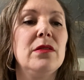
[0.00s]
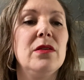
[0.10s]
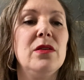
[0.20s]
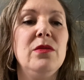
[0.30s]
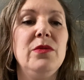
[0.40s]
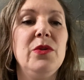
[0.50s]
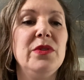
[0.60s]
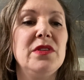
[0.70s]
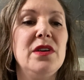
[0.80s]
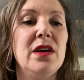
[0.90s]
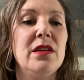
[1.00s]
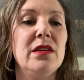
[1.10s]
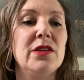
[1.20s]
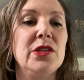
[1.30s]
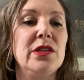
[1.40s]
oh, no, it's not.
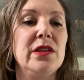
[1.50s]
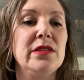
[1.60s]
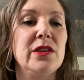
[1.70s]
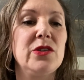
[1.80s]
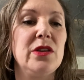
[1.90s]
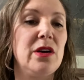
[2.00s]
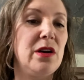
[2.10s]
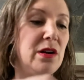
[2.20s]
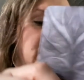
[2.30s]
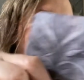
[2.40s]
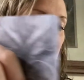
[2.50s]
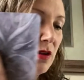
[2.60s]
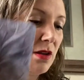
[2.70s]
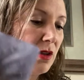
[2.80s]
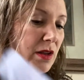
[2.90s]
Actually, that's actually the card.
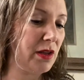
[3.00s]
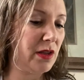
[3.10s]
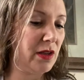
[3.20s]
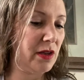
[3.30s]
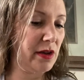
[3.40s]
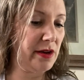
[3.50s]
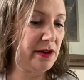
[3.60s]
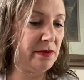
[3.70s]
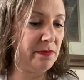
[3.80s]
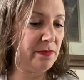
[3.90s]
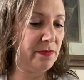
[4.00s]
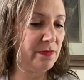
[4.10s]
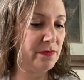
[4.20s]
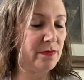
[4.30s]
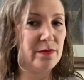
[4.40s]

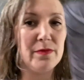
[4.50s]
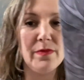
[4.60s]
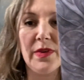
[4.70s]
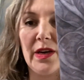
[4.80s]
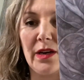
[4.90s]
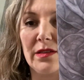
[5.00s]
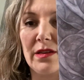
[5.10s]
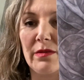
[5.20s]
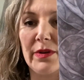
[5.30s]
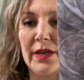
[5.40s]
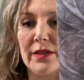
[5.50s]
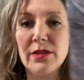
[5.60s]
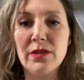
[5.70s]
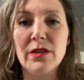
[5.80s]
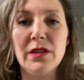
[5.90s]
Yeah, because that one has
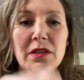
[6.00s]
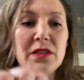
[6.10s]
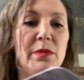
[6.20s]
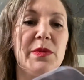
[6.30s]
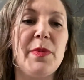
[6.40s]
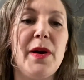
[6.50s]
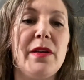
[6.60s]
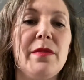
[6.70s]
it in the same spot.